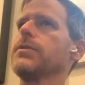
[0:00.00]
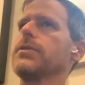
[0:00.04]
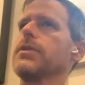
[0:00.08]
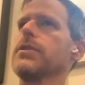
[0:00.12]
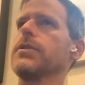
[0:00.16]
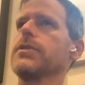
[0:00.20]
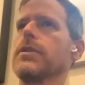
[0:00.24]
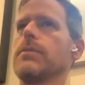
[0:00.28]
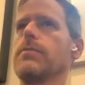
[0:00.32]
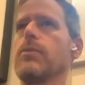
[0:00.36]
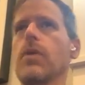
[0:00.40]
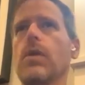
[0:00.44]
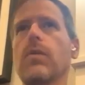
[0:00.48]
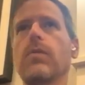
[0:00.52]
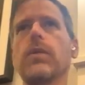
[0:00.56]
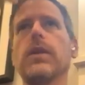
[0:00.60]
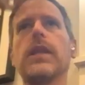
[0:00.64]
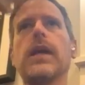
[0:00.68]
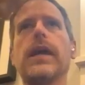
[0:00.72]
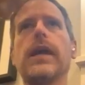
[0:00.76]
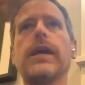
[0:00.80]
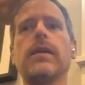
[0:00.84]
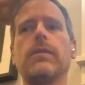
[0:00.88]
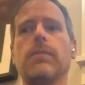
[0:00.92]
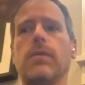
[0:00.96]
uses a more
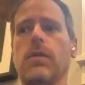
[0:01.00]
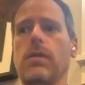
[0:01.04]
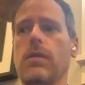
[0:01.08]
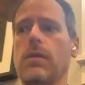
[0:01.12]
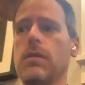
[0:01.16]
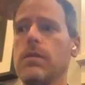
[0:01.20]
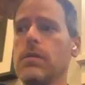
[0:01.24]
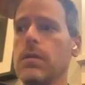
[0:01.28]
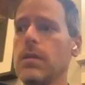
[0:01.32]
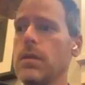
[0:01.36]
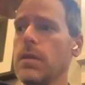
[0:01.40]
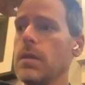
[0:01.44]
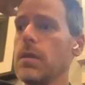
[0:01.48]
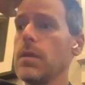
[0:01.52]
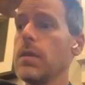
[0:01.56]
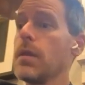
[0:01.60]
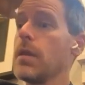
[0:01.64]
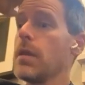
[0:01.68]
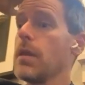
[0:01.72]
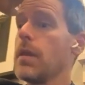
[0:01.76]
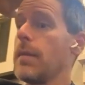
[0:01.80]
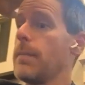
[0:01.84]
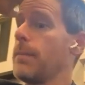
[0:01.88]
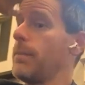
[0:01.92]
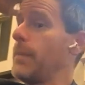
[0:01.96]
reliable
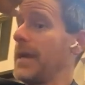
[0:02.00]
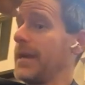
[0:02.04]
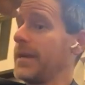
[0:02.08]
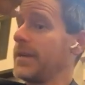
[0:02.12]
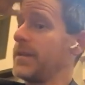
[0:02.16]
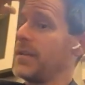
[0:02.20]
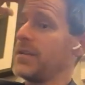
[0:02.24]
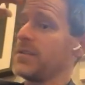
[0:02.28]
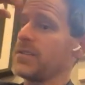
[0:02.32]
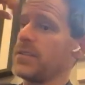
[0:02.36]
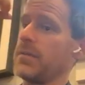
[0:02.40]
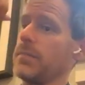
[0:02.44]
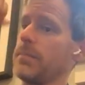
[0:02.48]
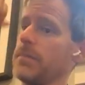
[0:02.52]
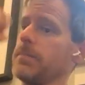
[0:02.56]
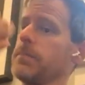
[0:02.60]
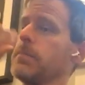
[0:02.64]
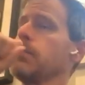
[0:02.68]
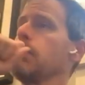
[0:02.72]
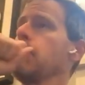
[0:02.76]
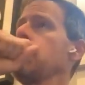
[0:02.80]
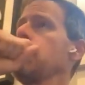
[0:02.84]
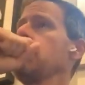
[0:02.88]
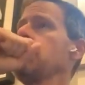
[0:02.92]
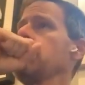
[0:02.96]
mechanism,
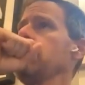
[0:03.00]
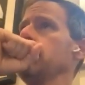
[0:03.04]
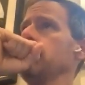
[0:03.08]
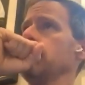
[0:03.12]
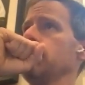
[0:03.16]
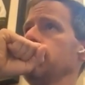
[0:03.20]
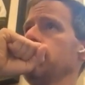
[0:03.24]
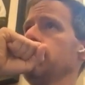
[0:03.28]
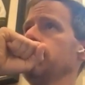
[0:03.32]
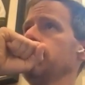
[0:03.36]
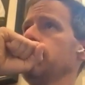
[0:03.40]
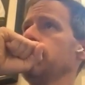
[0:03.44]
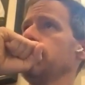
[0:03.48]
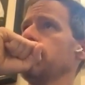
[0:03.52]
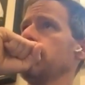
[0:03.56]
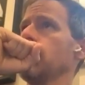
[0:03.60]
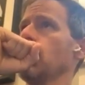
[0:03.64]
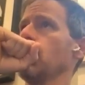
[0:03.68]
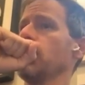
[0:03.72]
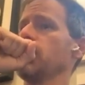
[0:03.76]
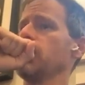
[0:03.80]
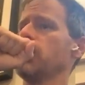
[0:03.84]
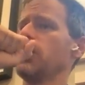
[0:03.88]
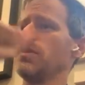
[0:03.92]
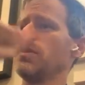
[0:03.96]

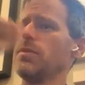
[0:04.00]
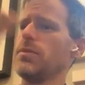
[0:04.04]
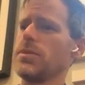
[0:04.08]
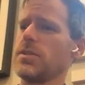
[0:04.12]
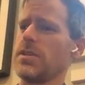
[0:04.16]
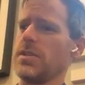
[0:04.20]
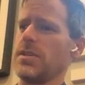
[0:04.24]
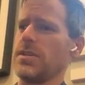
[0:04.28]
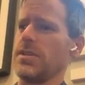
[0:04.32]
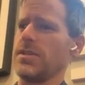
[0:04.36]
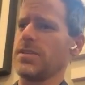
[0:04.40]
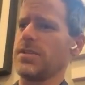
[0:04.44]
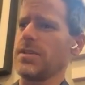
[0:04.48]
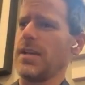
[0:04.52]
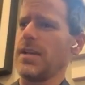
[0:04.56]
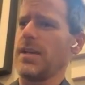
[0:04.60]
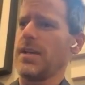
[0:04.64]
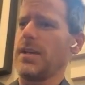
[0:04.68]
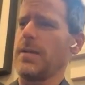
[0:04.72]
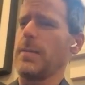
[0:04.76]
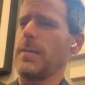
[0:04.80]
which uses